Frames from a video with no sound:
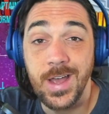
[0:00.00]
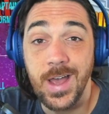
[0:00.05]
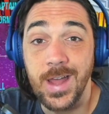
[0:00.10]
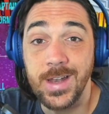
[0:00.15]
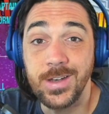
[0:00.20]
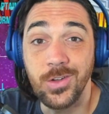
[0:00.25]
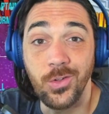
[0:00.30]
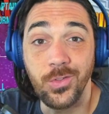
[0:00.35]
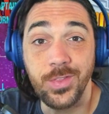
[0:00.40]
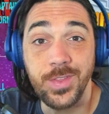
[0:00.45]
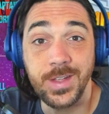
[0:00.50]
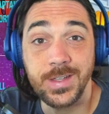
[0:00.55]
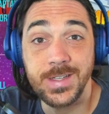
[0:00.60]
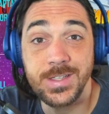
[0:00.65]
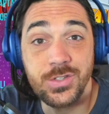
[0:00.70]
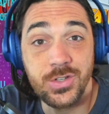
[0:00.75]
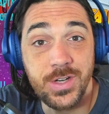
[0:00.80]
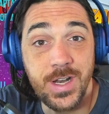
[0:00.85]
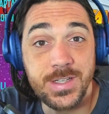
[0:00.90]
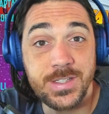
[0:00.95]
I don't think
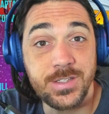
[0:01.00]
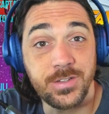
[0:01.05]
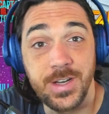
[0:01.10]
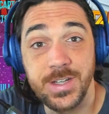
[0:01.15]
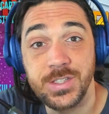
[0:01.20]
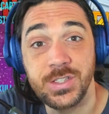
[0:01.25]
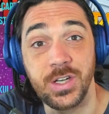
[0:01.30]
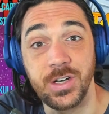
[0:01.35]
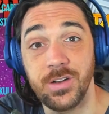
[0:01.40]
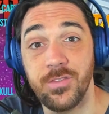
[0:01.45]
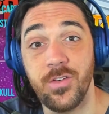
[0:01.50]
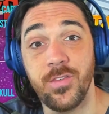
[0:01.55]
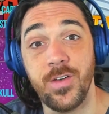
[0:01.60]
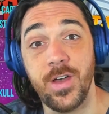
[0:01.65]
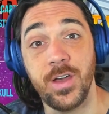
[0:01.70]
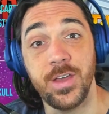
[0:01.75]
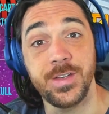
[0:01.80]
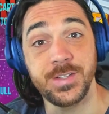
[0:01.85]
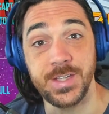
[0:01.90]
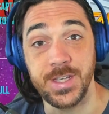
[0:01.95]
these are necessarily as good of a
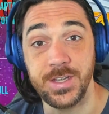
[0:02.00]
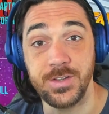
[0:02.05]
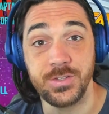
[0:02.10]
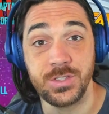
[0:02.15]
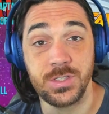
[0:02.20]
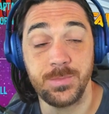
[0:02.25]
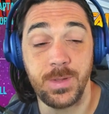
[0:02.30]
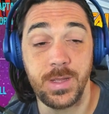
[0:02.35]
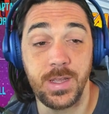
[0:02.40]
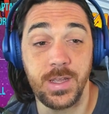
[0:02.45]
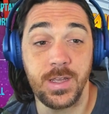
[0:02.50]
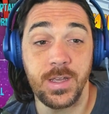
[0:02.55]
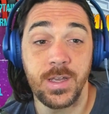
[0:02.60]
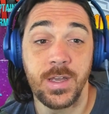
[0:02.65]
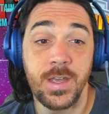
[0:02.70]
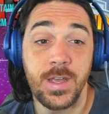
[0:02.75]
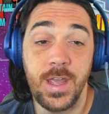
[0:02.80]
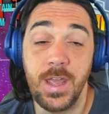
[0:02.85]
value as they used to be.